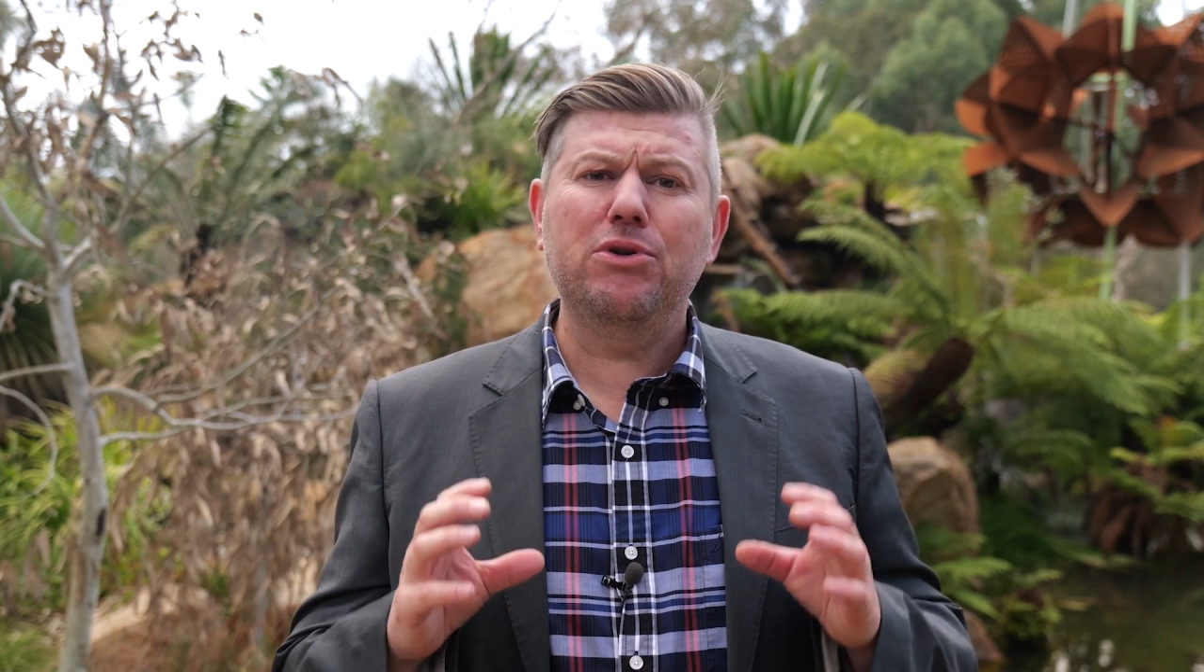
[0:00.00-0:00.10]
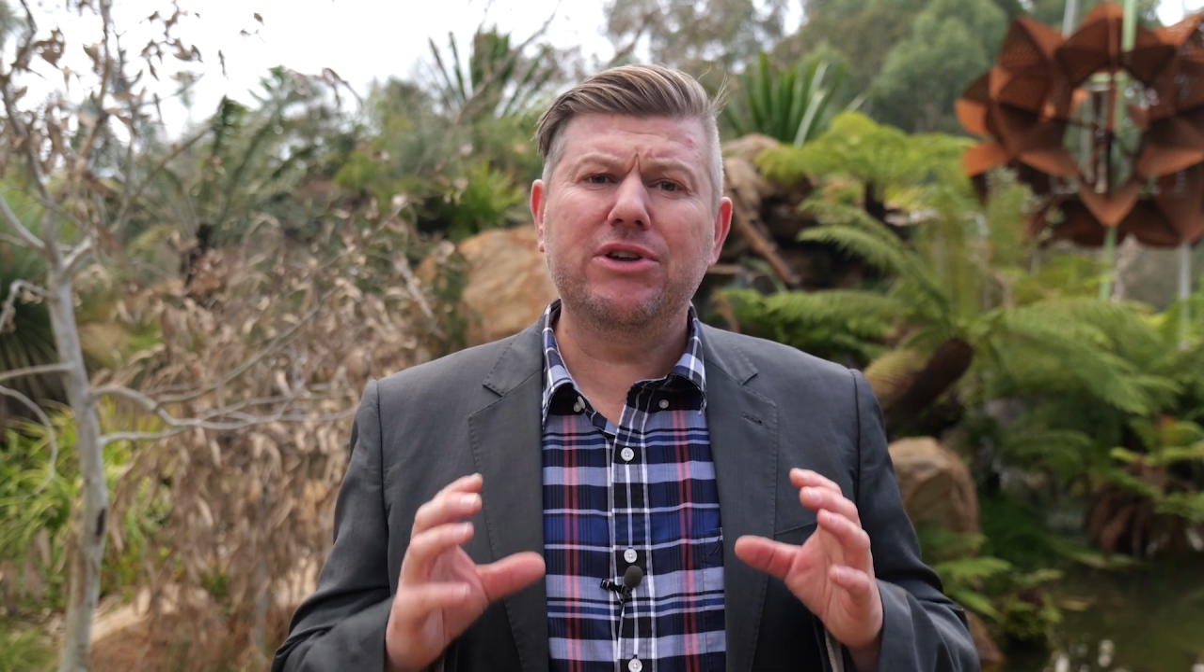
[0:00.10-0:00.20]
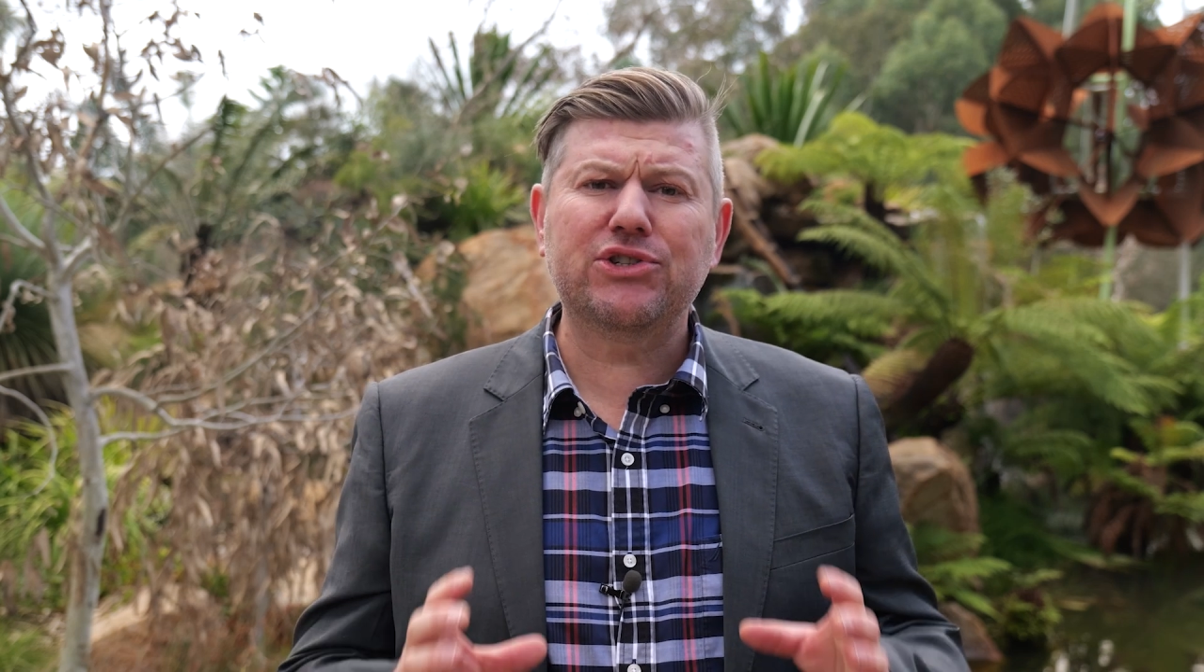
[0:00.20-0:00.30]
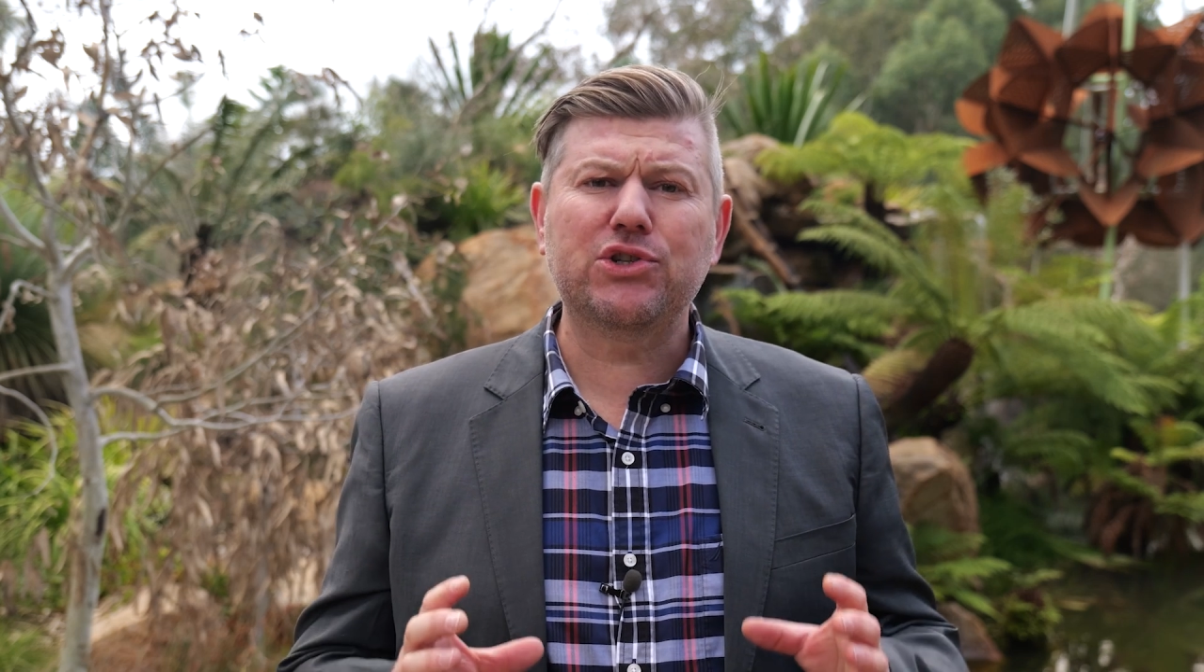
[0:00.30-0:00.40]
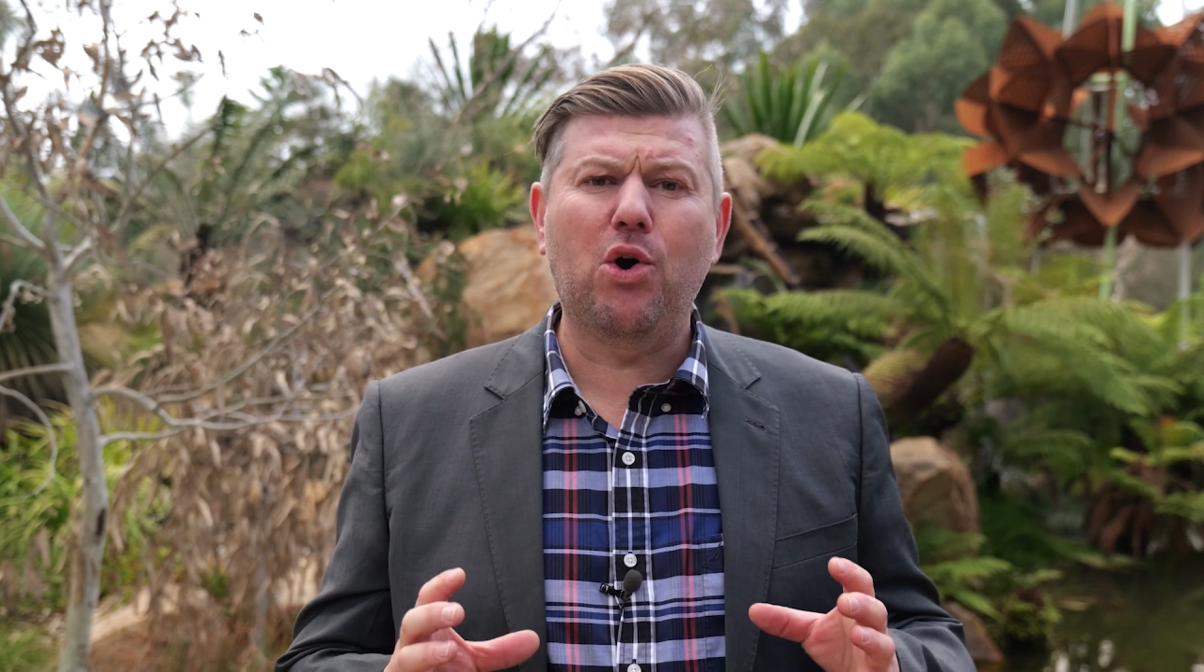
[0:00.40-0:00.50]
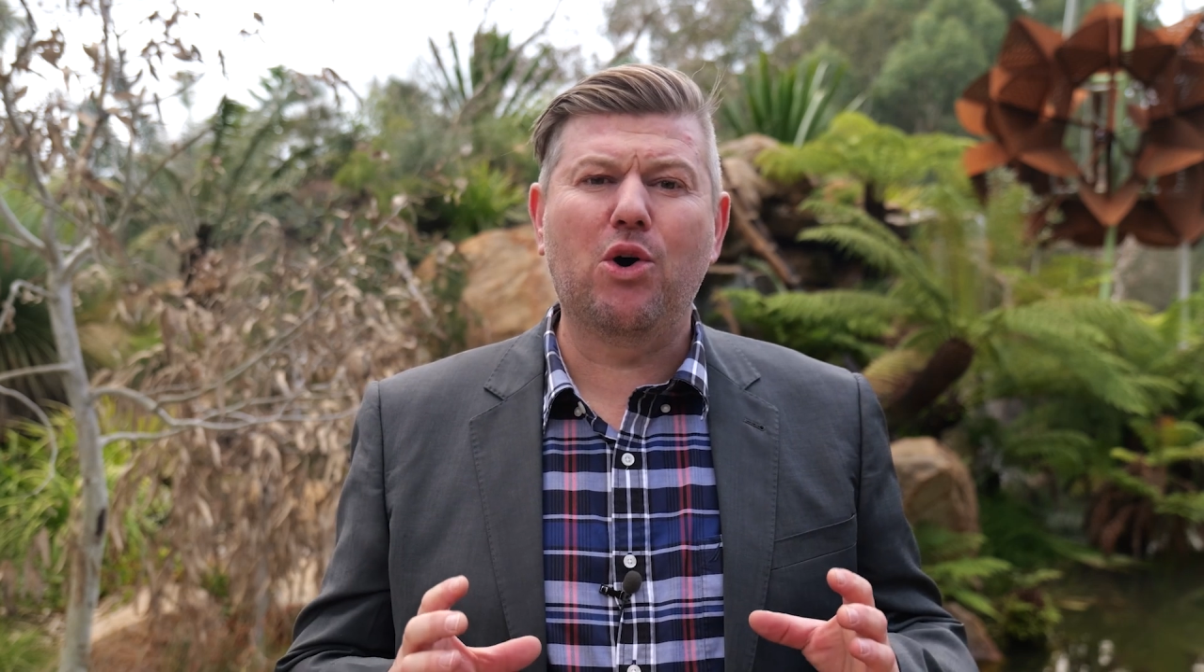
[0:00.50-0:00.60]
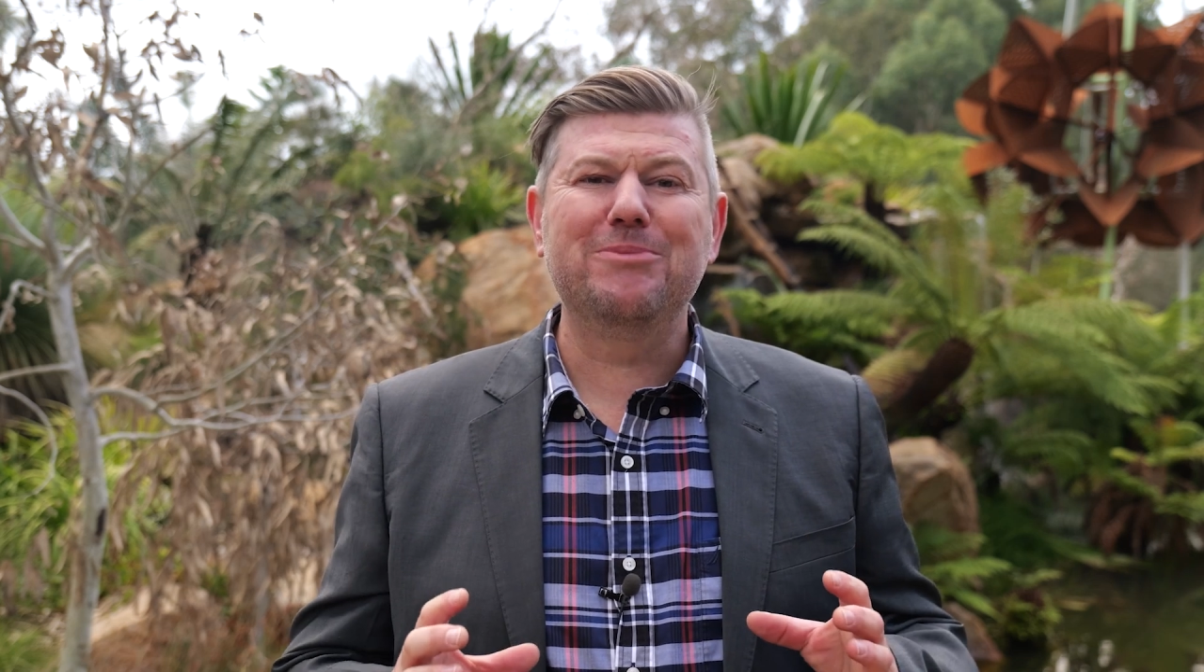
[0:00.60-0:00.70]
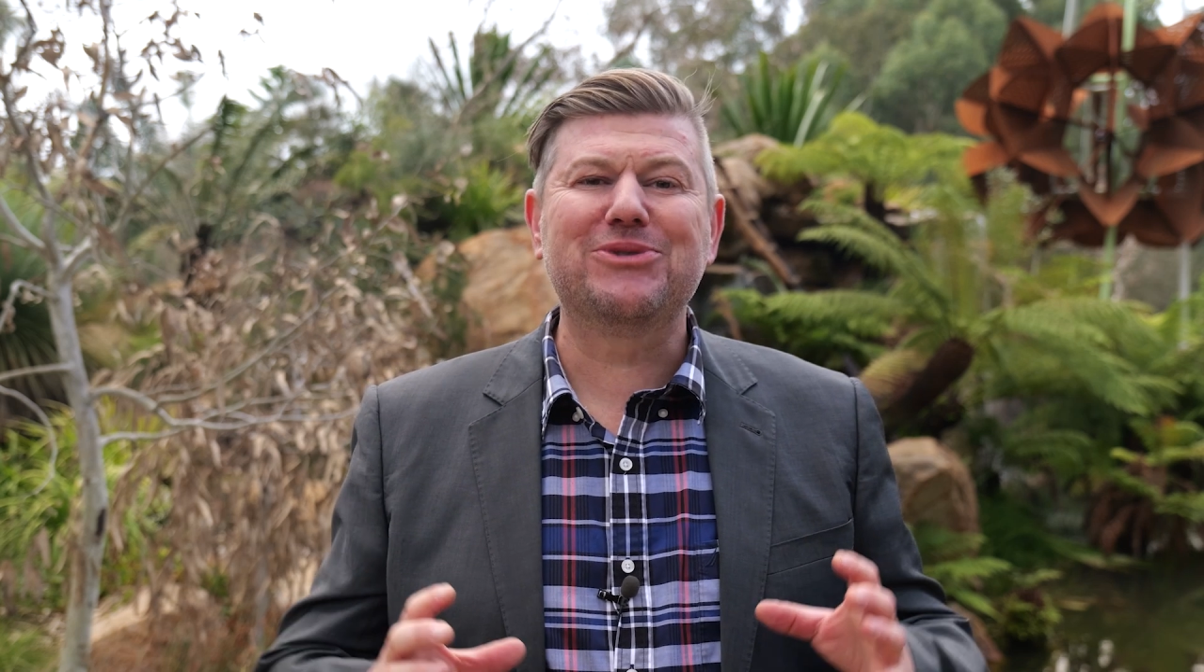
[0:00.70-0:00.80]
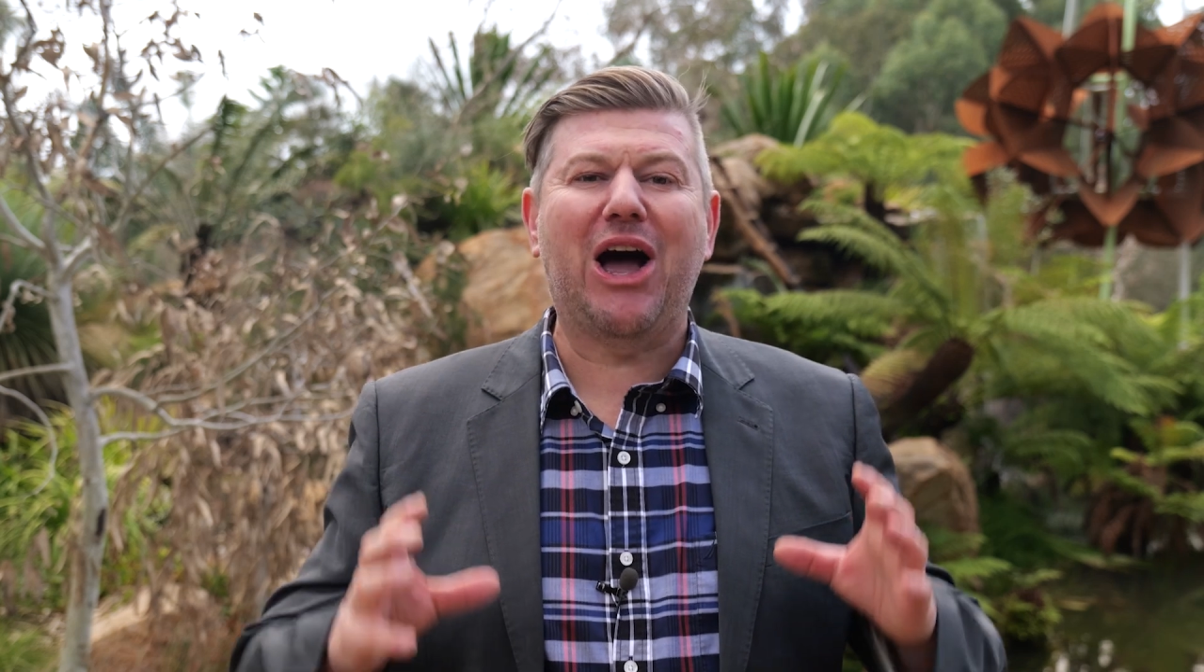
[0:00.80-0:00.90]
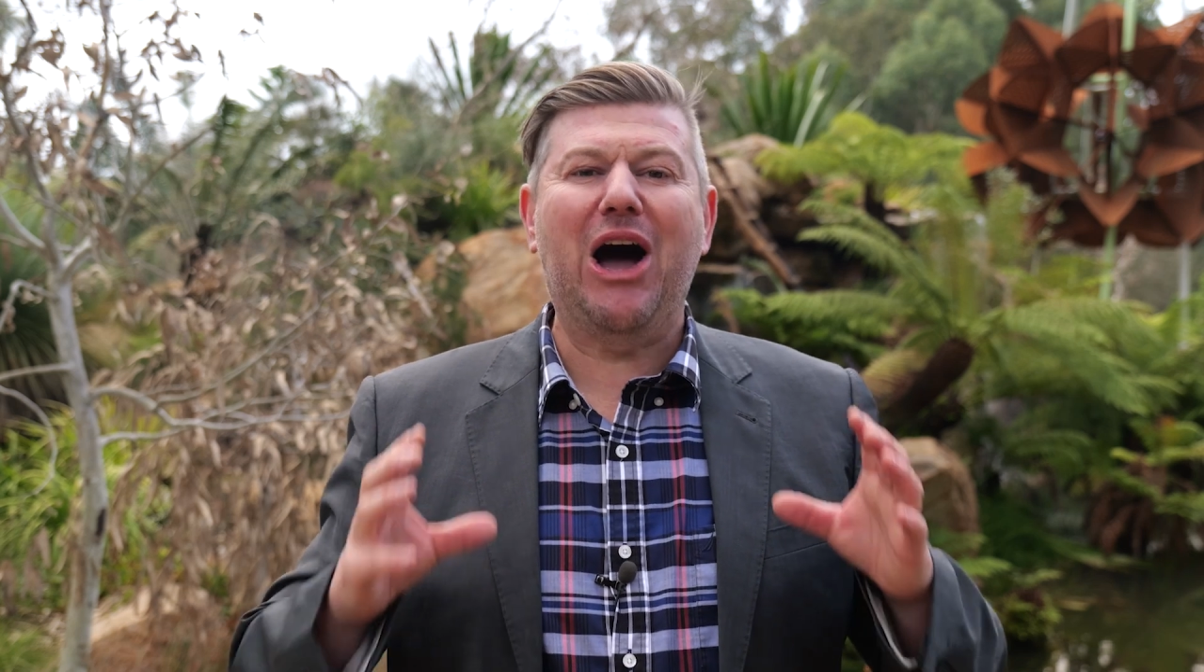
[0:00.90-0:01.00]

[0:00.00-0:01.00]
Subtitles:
the storms,